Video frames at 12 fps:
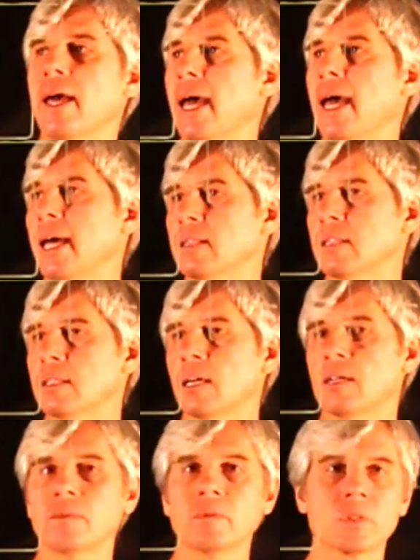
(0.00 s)
And
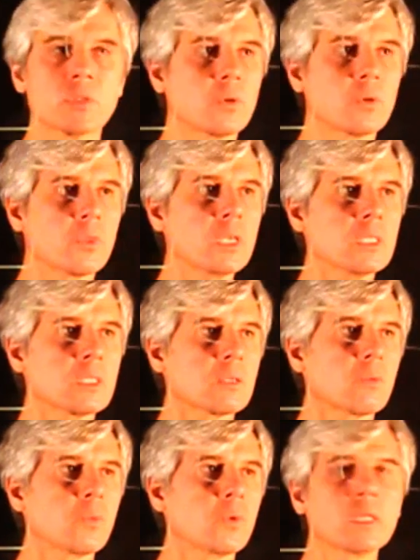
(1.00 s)
so this
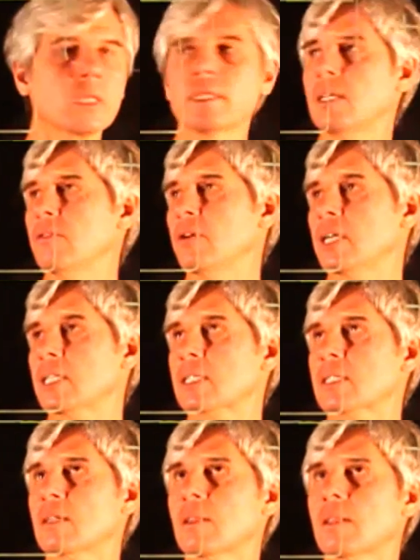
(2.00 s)
will give
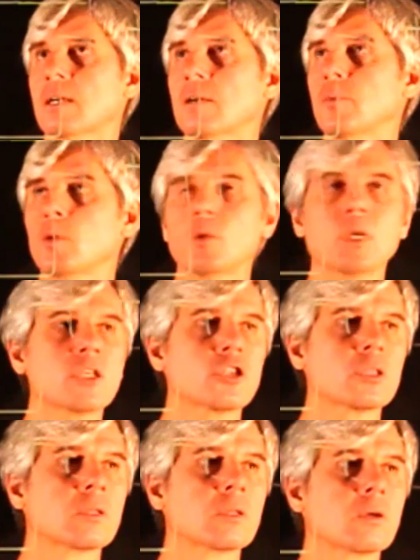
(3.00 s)
us the
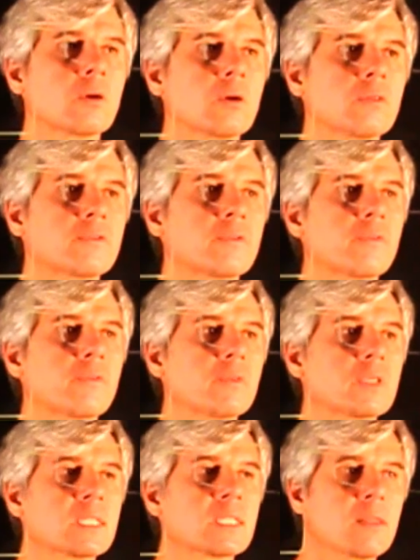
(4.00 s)
computation of
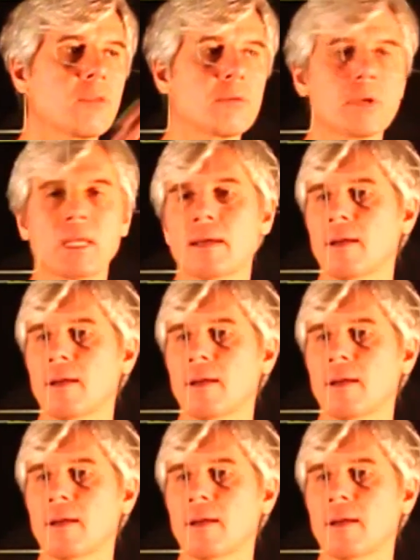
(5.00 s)
Z3.